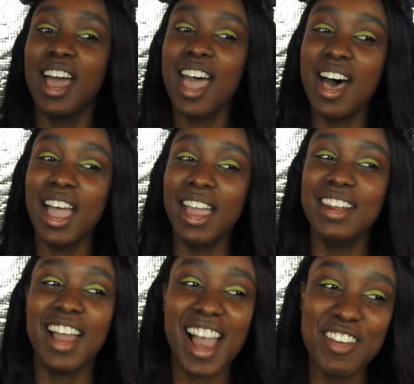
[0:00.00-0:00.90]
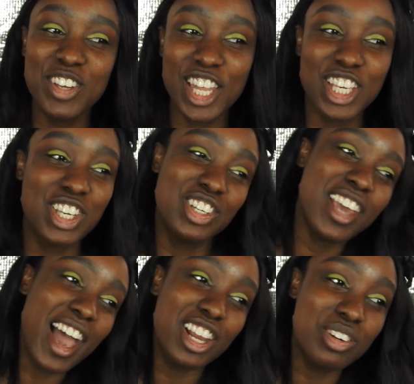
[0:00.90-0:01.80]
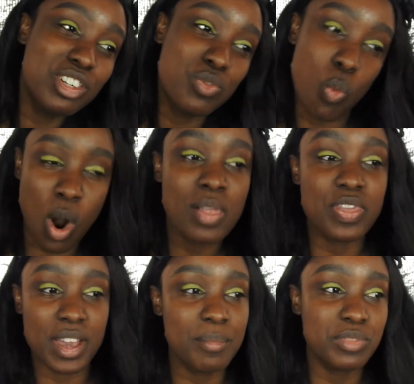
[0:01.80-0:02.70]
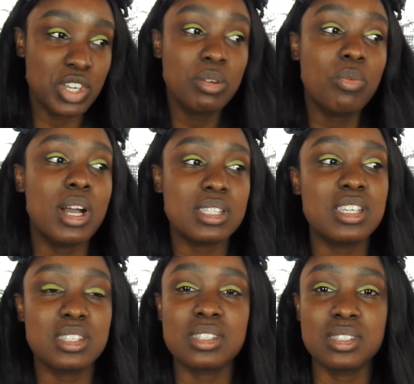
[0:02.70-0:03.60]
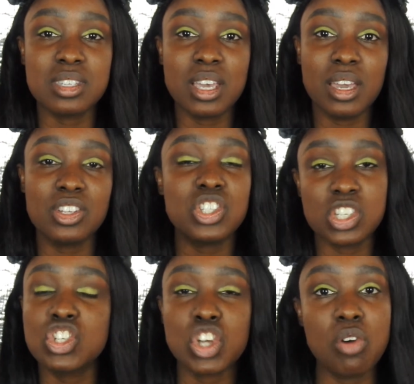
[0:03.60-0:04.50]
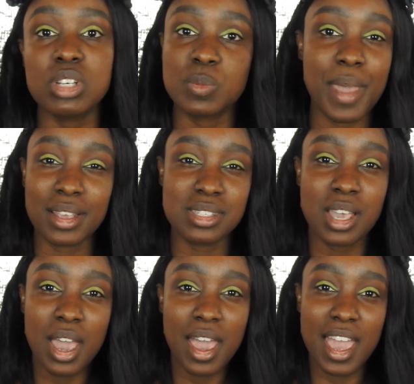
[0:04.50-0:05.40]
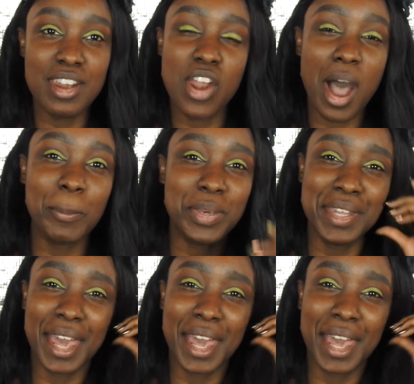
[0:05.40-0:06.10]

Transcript: And I feel like you, yeah, you would want them, you'd want to to just show respect and not be